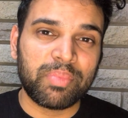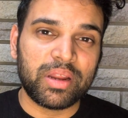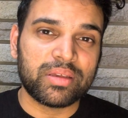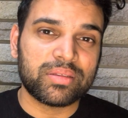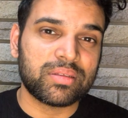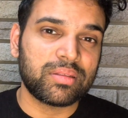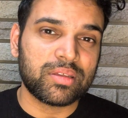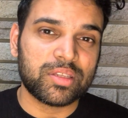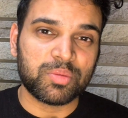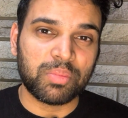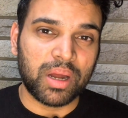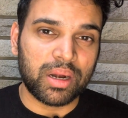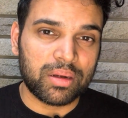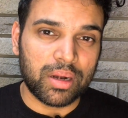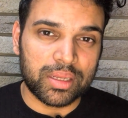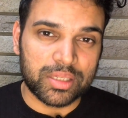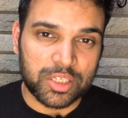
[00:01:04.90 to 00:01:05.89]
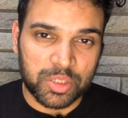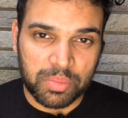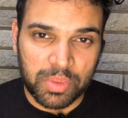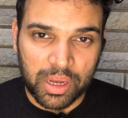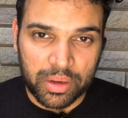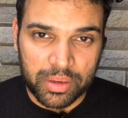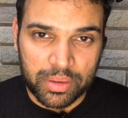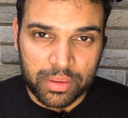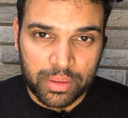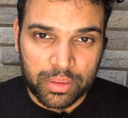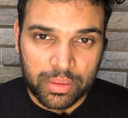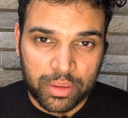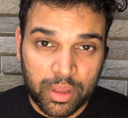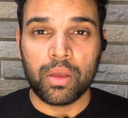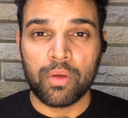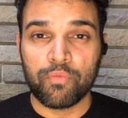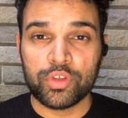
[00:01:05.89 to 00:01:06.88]
players in the smart glasses market.
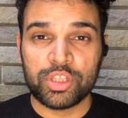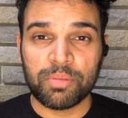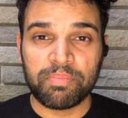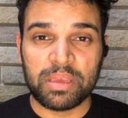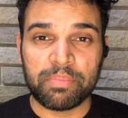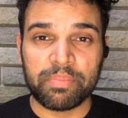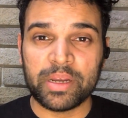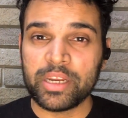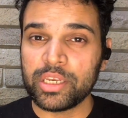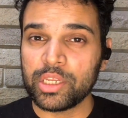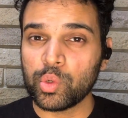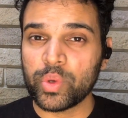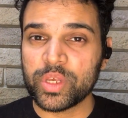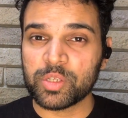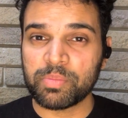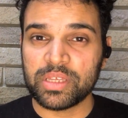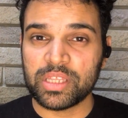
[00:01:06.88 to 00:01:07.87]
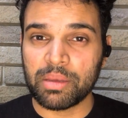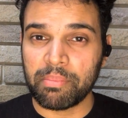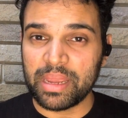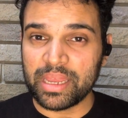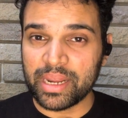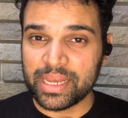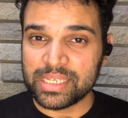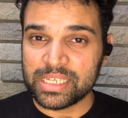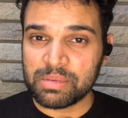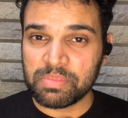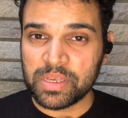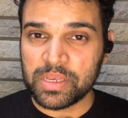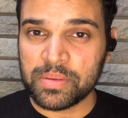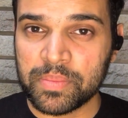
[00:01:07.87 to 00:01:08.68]
Would the people in US be their main ICP?